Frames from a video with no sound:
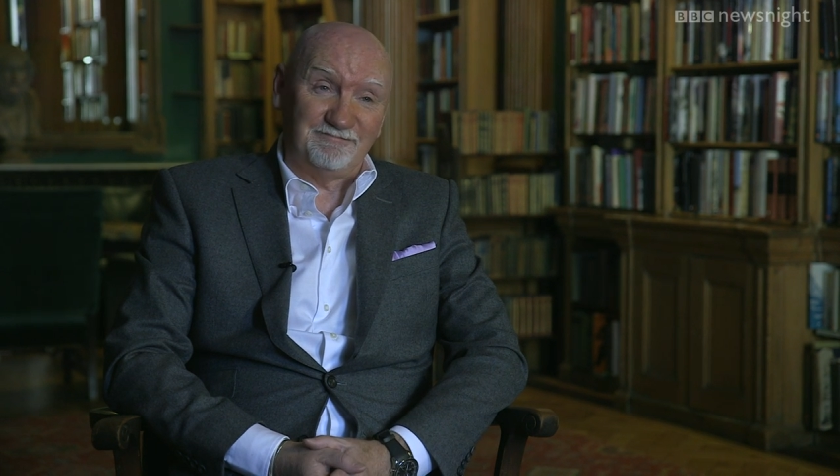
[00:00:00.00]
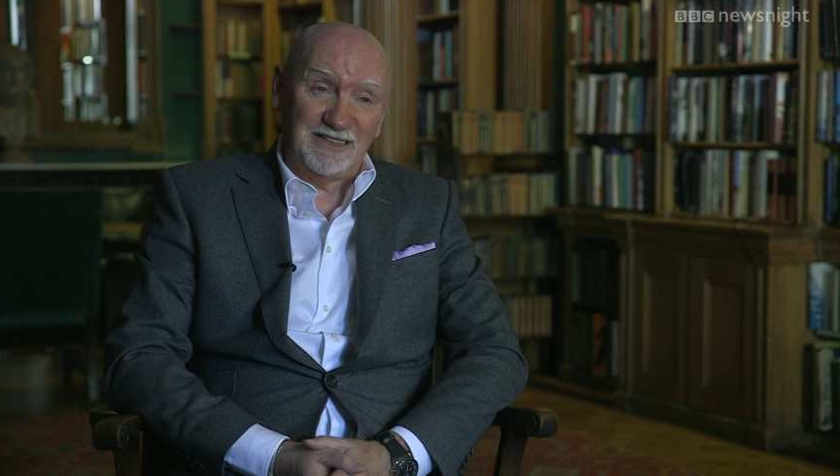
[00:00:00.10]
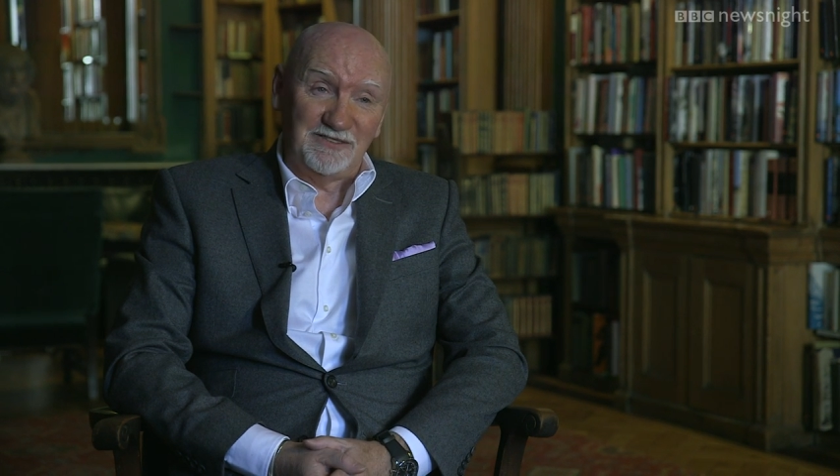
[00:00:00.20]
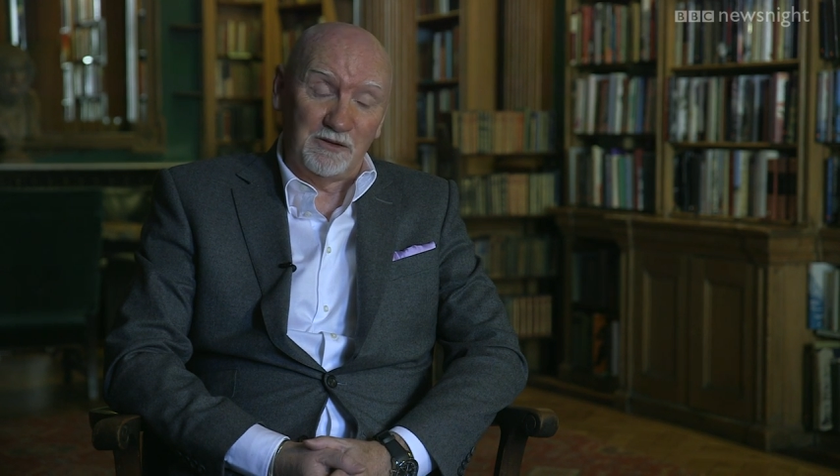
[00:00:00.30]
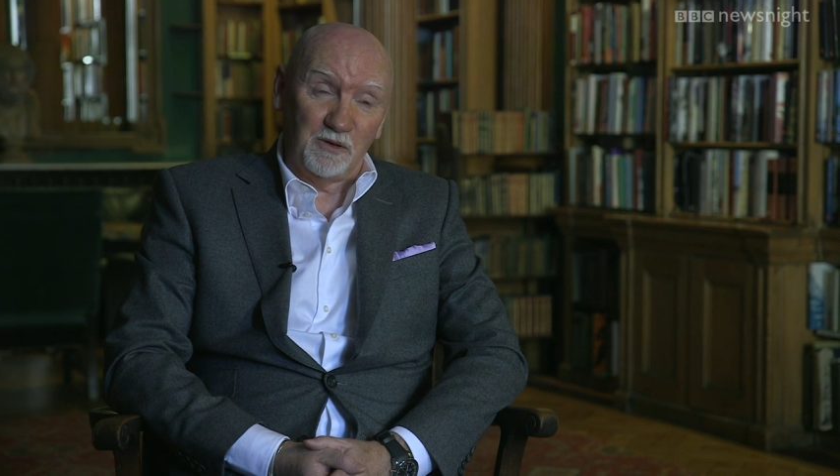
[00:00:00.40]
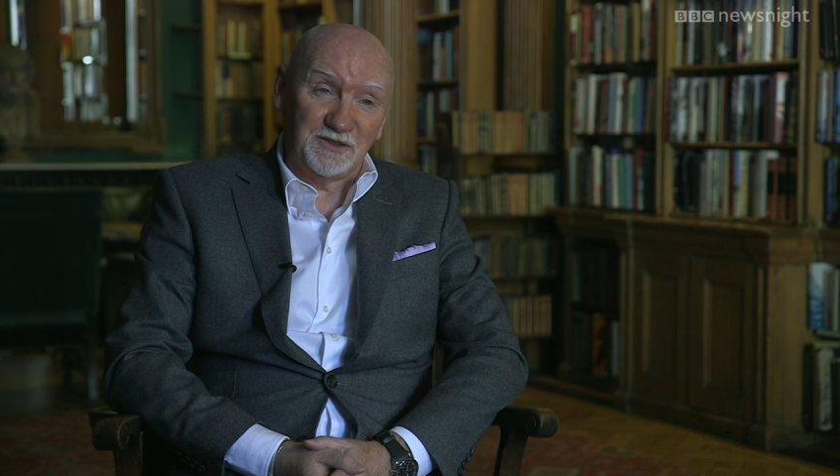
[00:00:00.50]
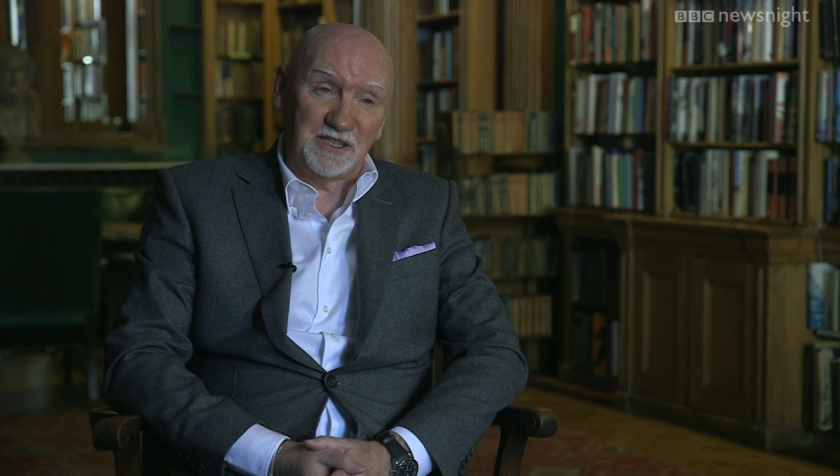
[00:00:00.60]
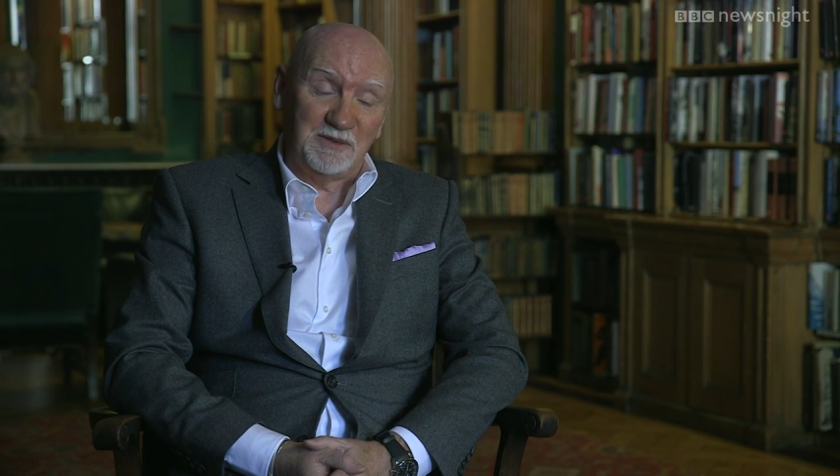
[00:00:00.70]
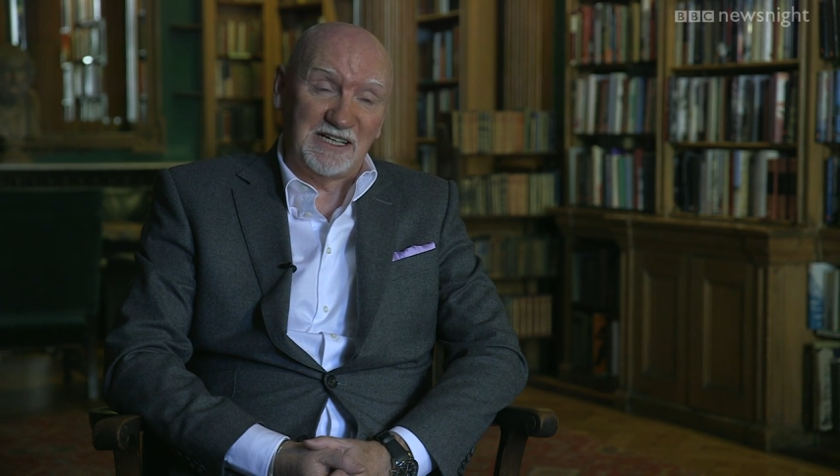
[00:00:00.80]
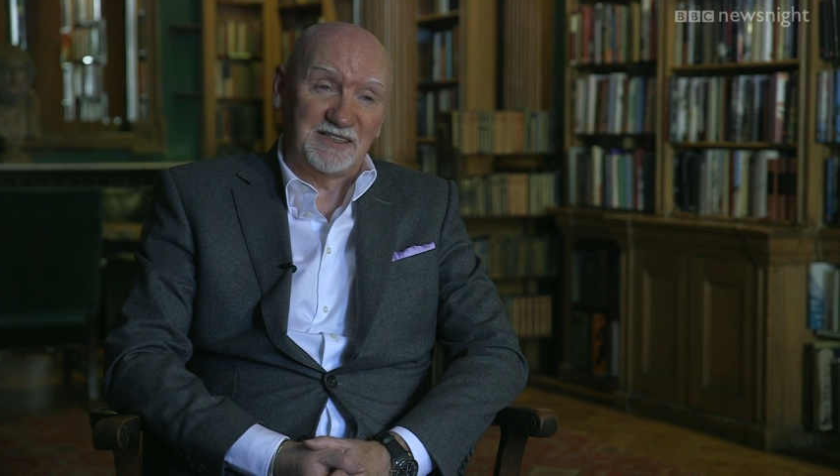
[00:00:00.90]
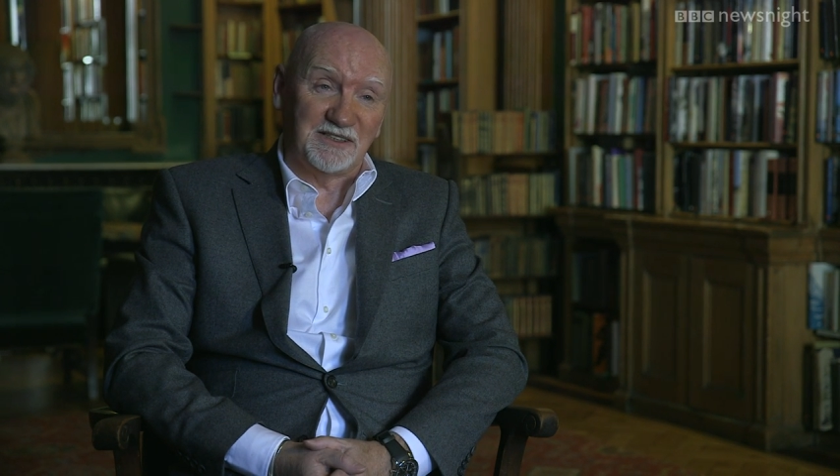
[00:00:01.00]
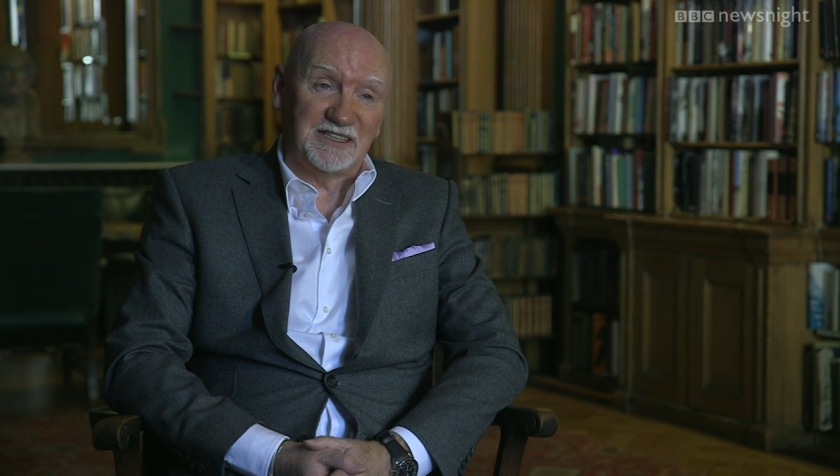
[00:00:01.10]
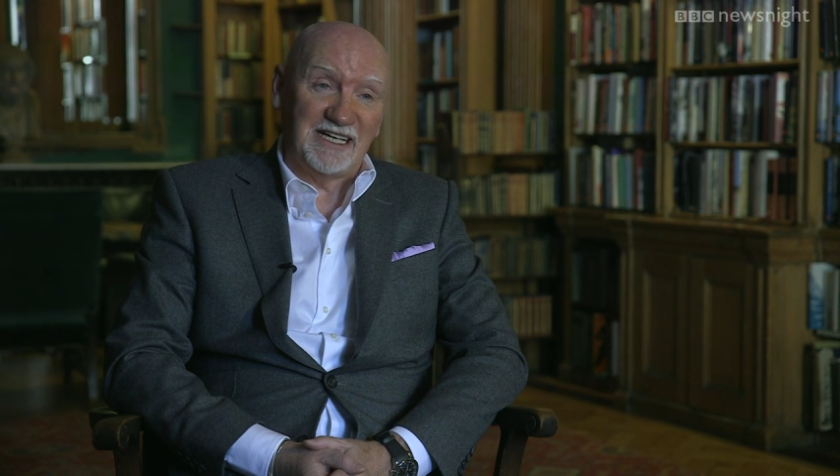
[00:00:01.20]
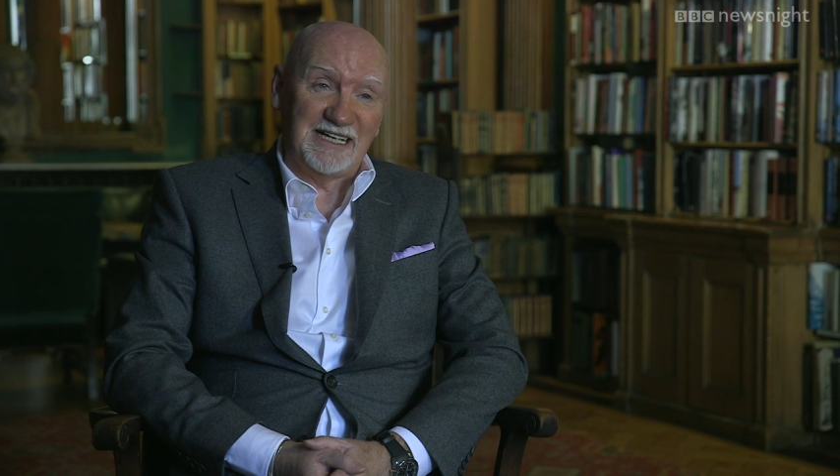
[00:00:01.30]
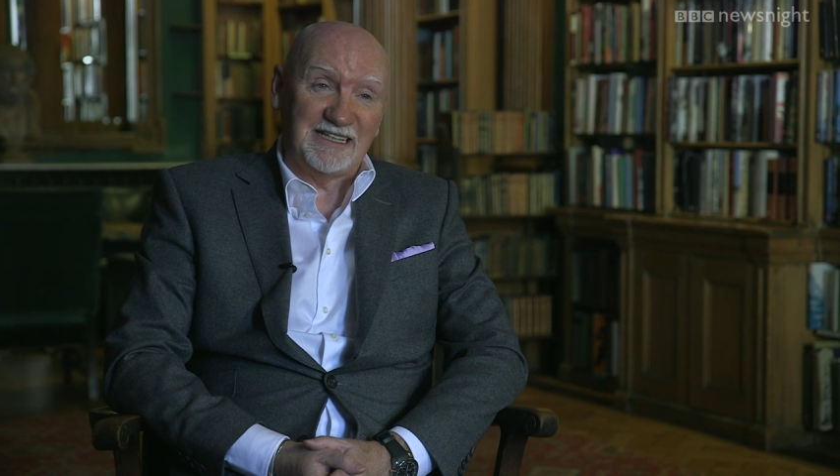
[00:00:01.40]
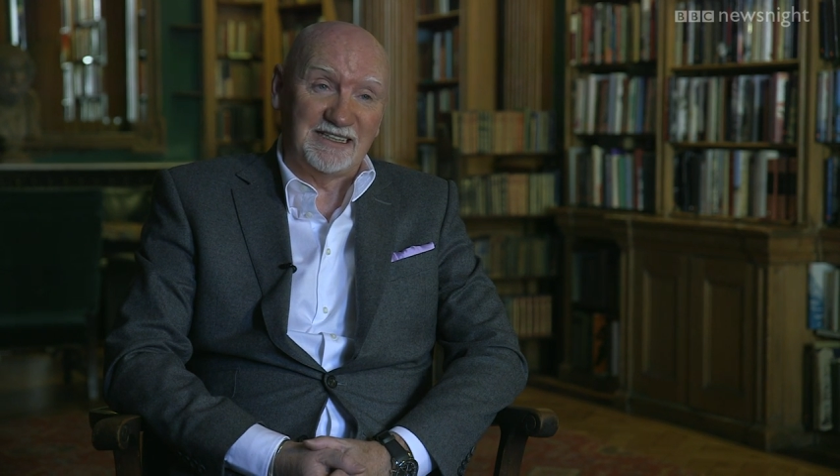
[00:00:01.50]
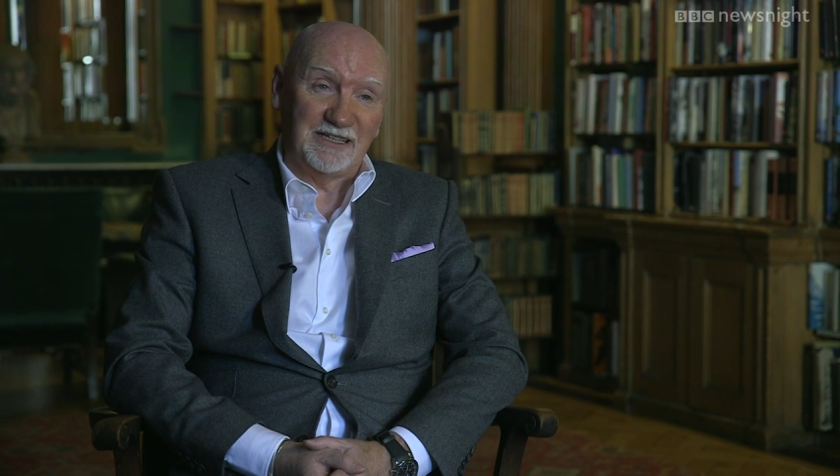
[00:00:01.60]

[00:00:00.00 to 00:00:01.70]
if I want to be entertained,